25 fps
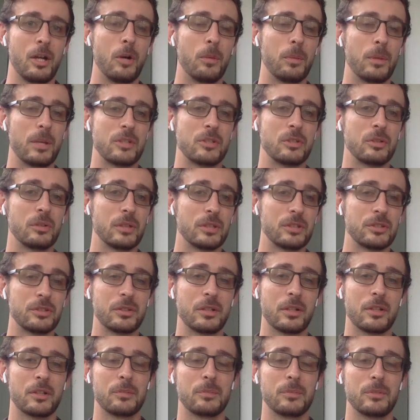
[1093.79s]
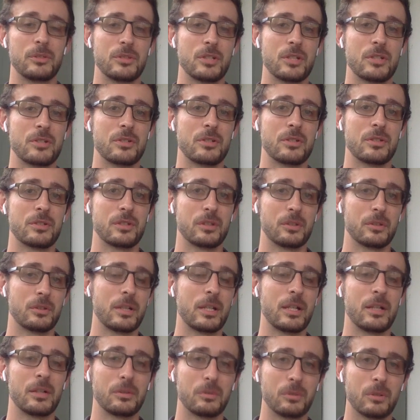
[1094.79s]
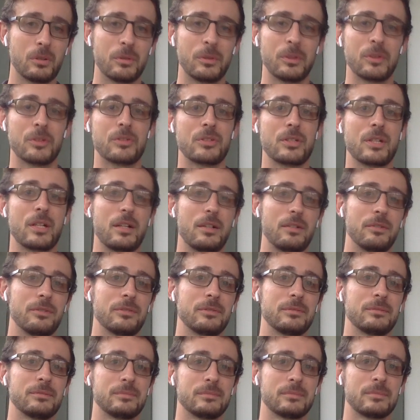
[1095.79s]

I hope that you listen to other musicians and learn how to grow yourself